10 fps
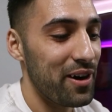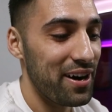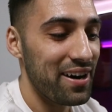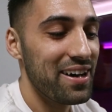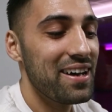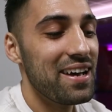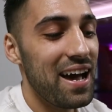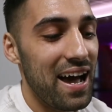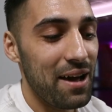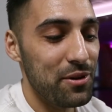but
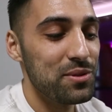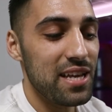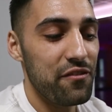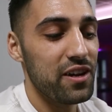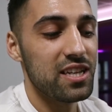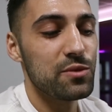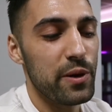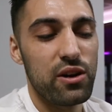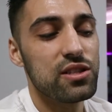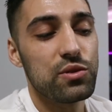it was definitely an
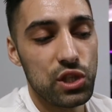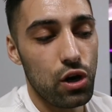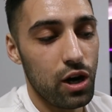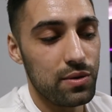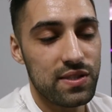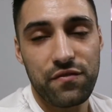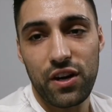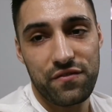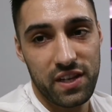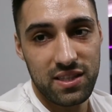experience. I was young, I was
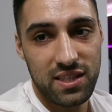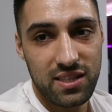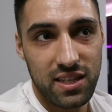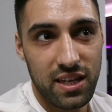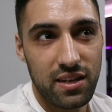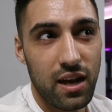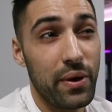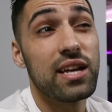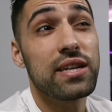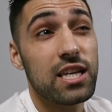15, 16. I
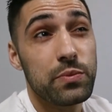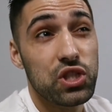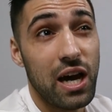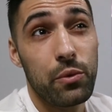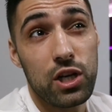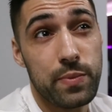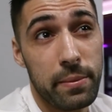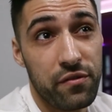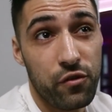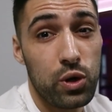went out to Azerbaijan when I was
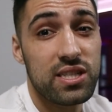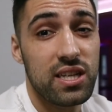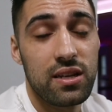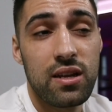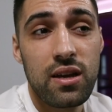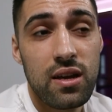maybe 14.